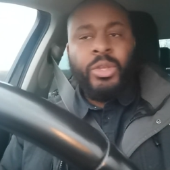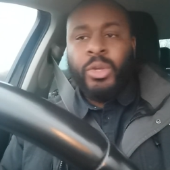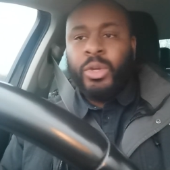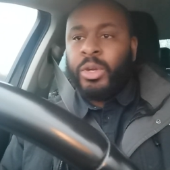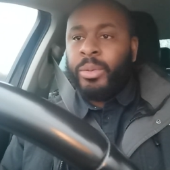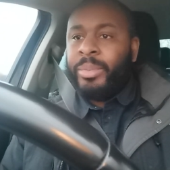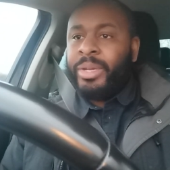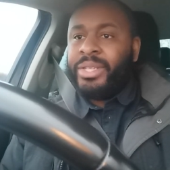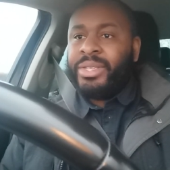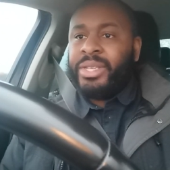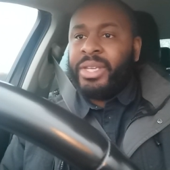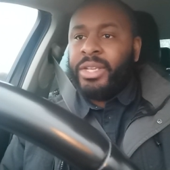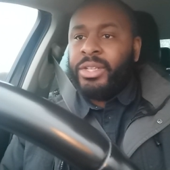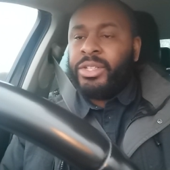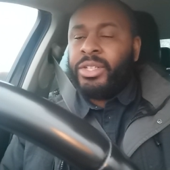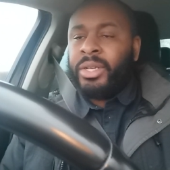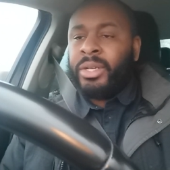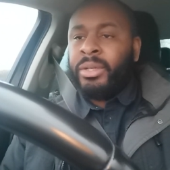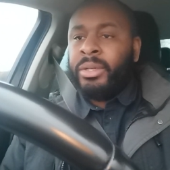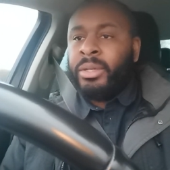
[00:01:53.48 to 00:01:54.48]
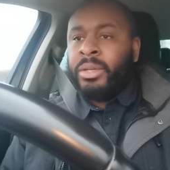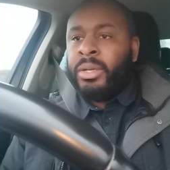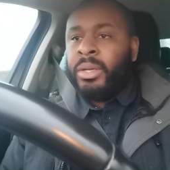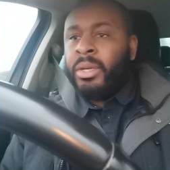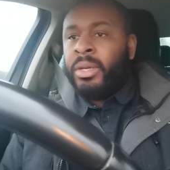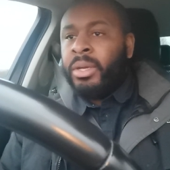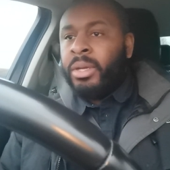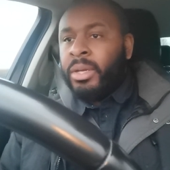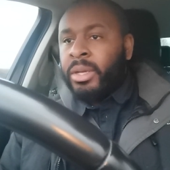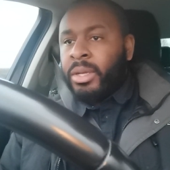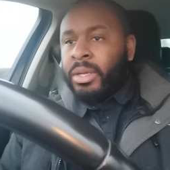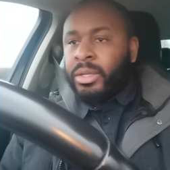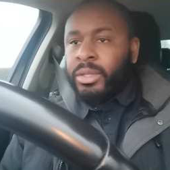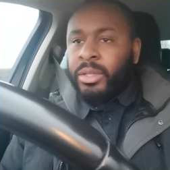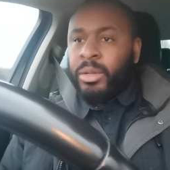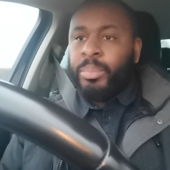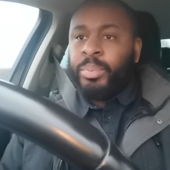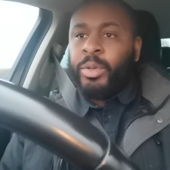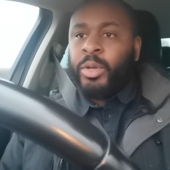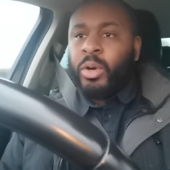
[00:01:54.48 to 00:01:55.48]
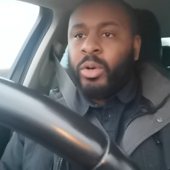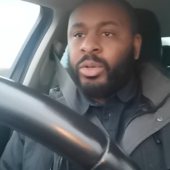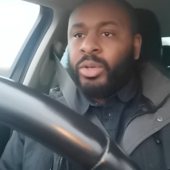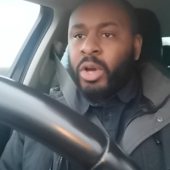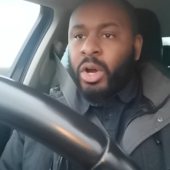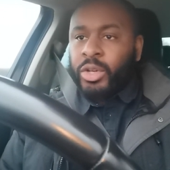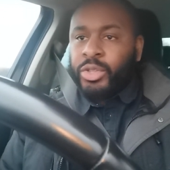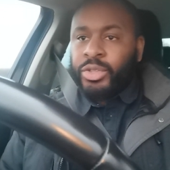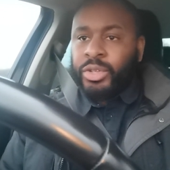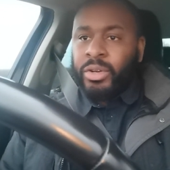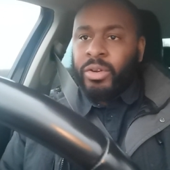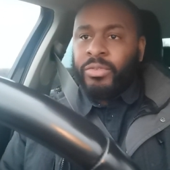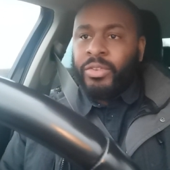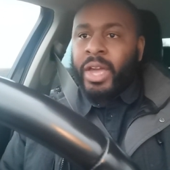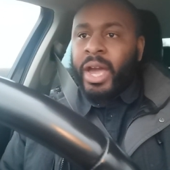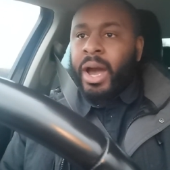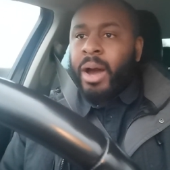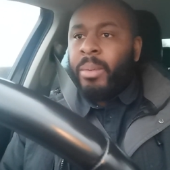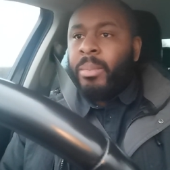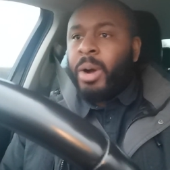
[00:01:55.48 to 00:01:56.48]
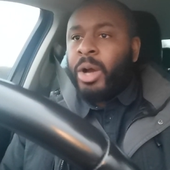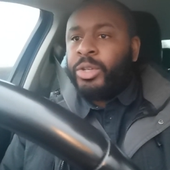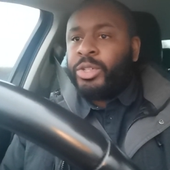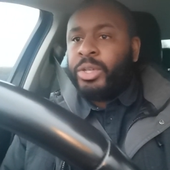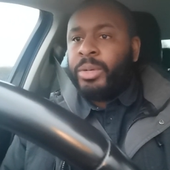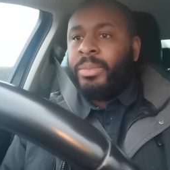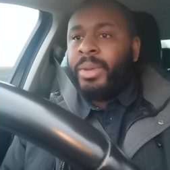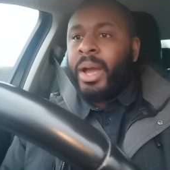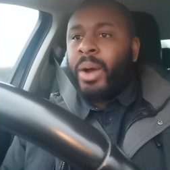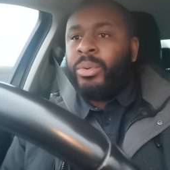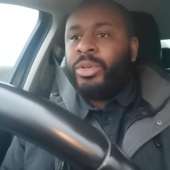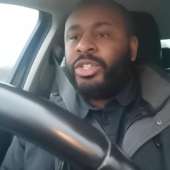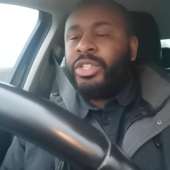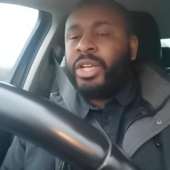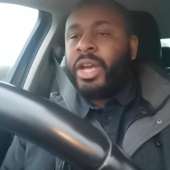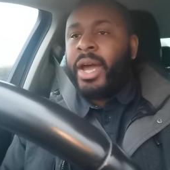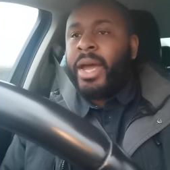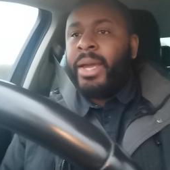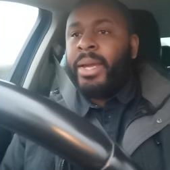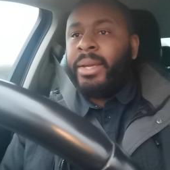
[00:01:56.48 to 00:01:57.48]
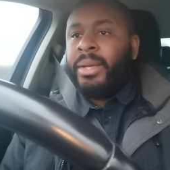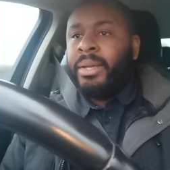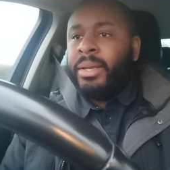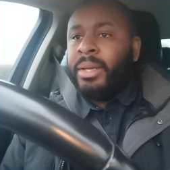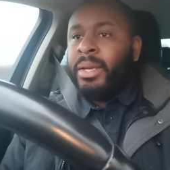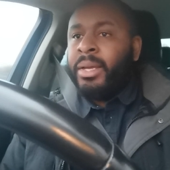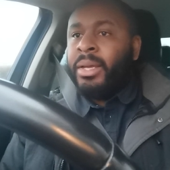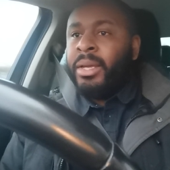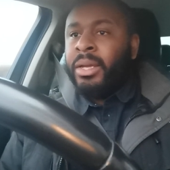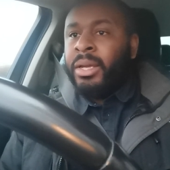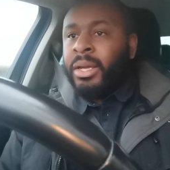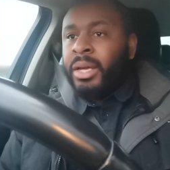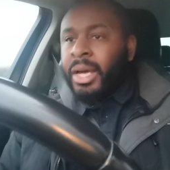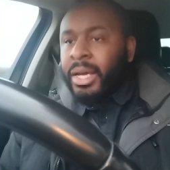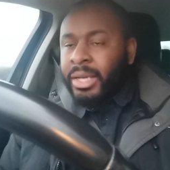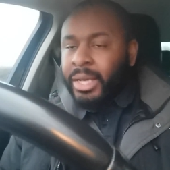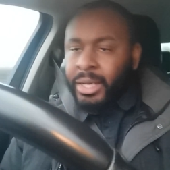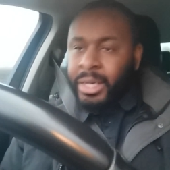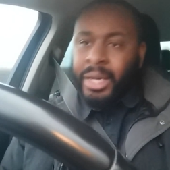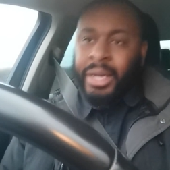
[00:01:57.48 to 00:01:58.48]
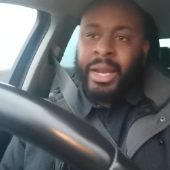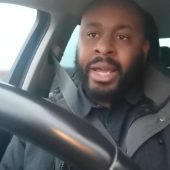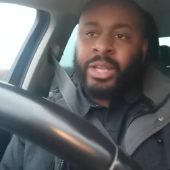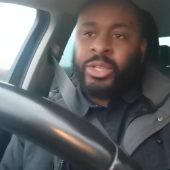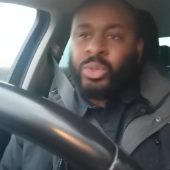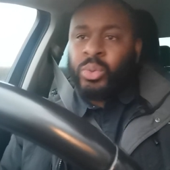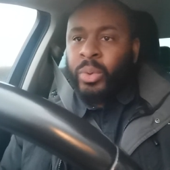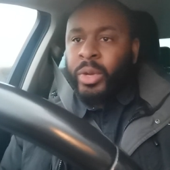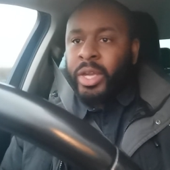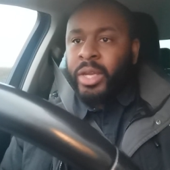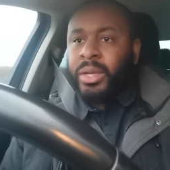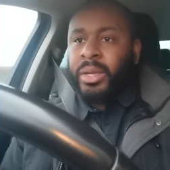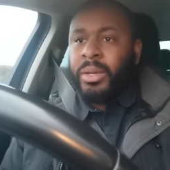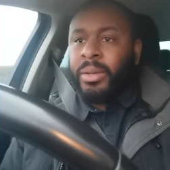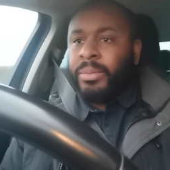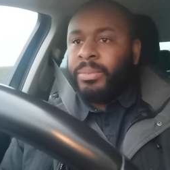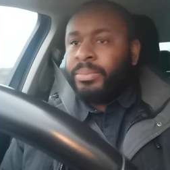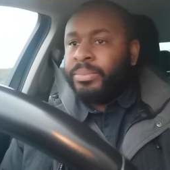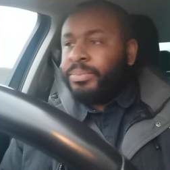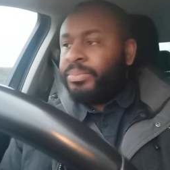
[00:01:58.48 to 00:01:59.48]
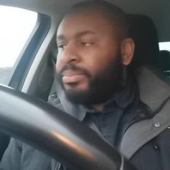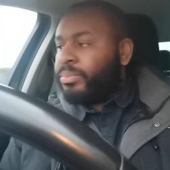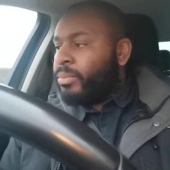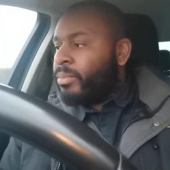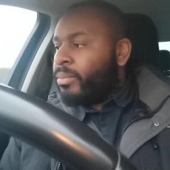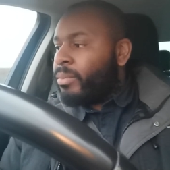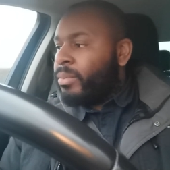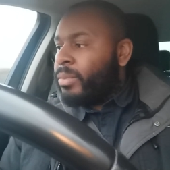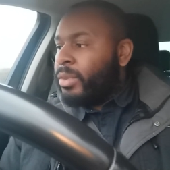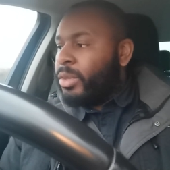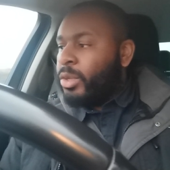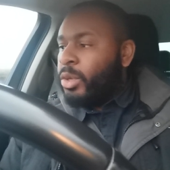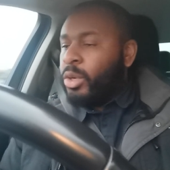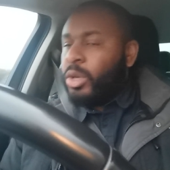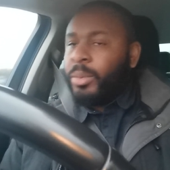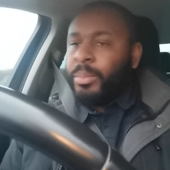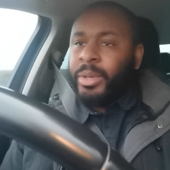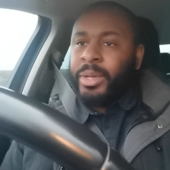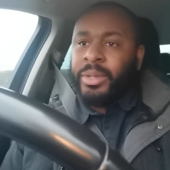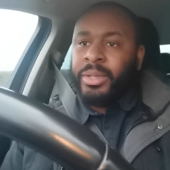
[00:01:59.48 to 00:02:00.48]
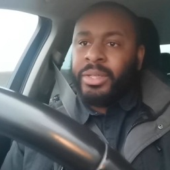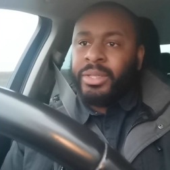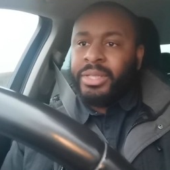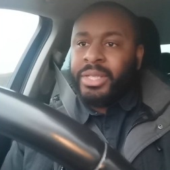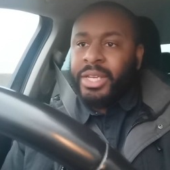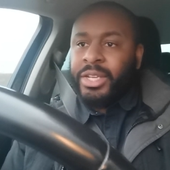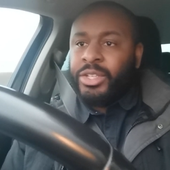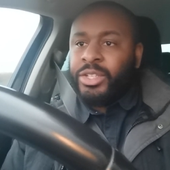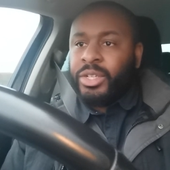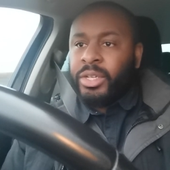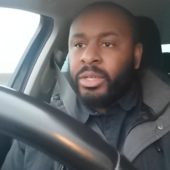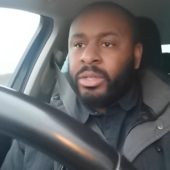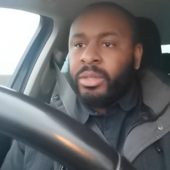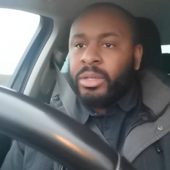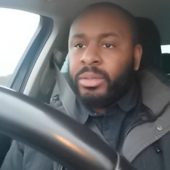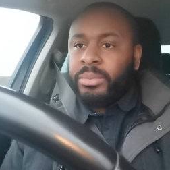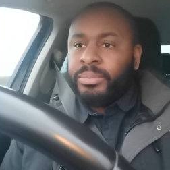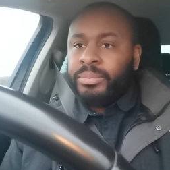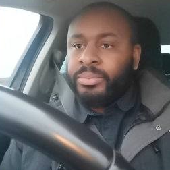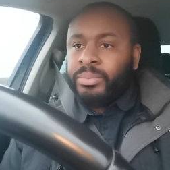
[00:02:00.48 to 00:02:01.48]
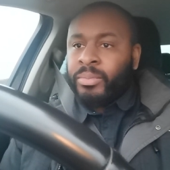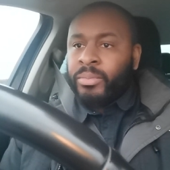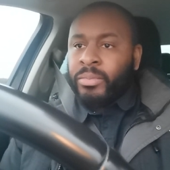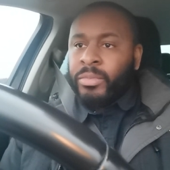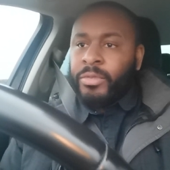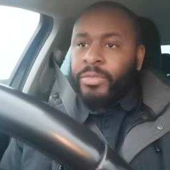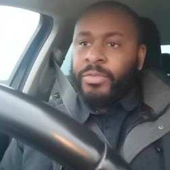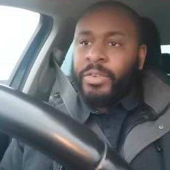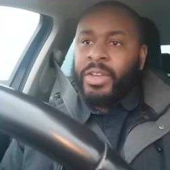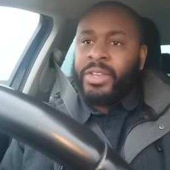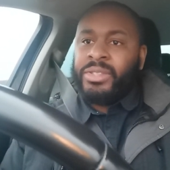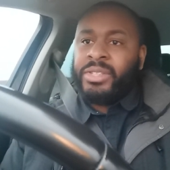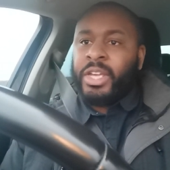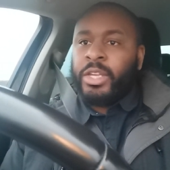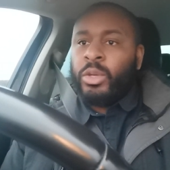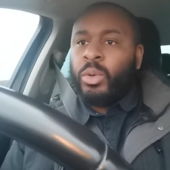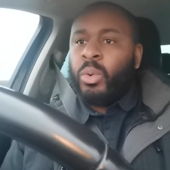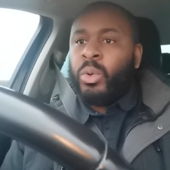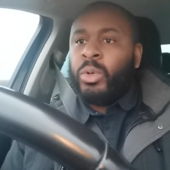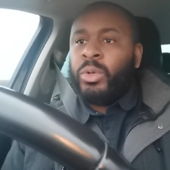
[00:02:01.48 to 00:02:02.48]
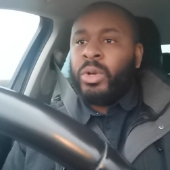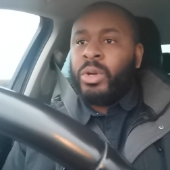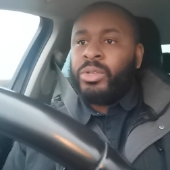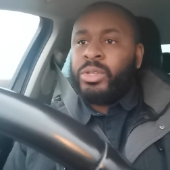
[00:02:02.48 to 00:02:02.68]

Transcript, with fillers: you can be teaching the pure doctrine of Yahweh Shem Yahawashi and then the next week, you can be teaching things that you ought